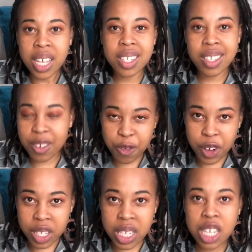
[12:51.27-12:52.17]
It's
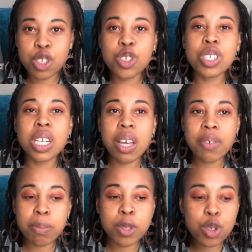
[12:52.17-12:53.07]
different, and you should
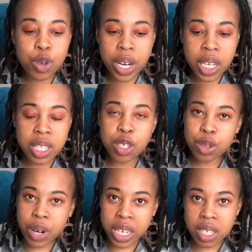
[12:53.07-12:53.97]
never betray the
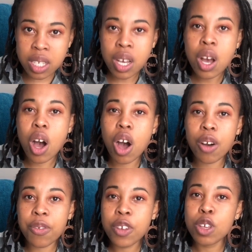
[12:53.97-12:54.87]
trust
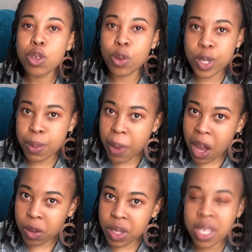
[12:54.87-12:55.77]
of your
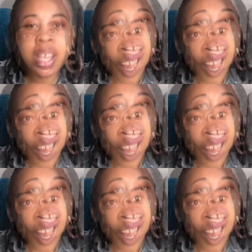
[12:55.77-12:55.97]
spouse.